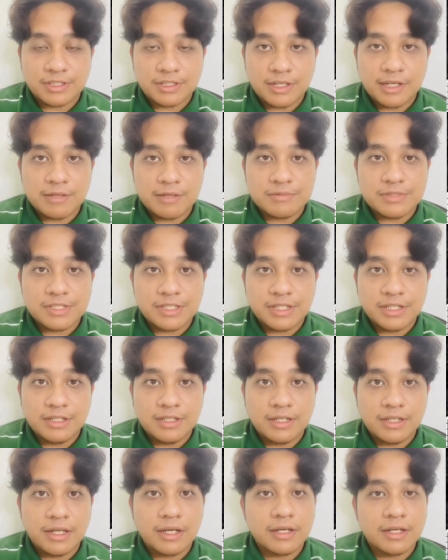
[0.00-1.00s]
lab skills
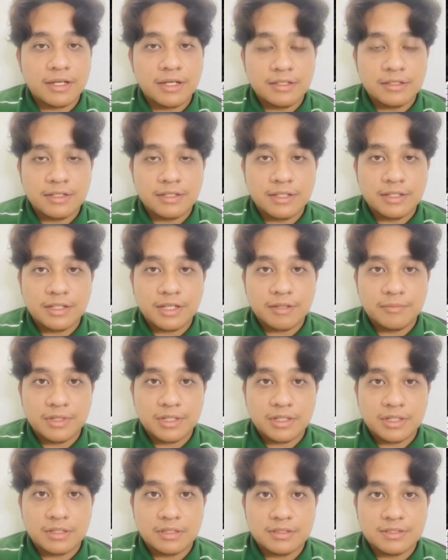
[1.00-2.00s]
like handling
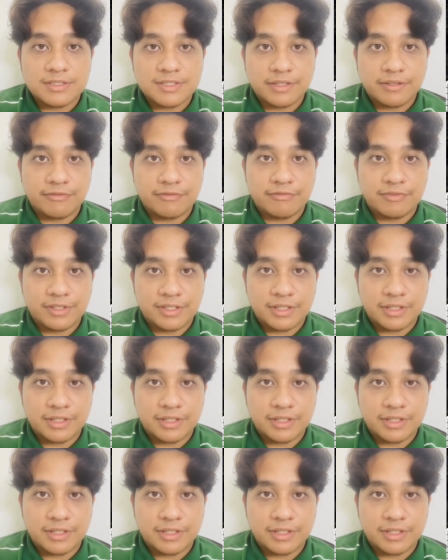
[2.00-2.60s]
chemicals safely,